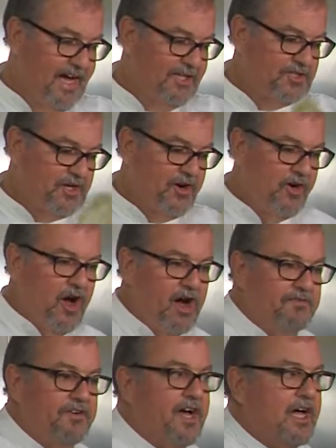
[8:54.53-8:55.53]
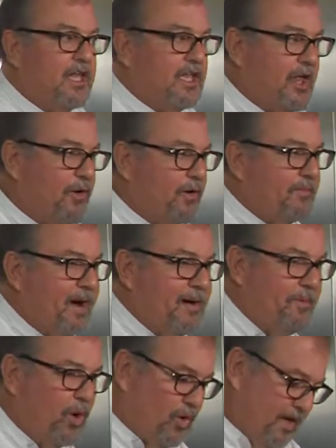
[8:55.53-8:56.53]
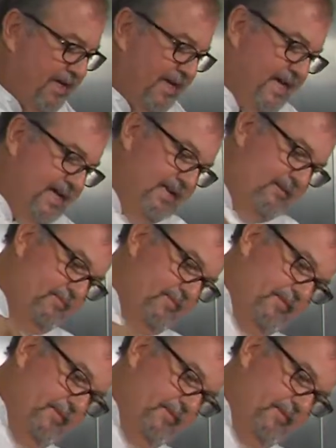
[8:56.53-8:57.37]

I'll turn it off, lower my bowl again,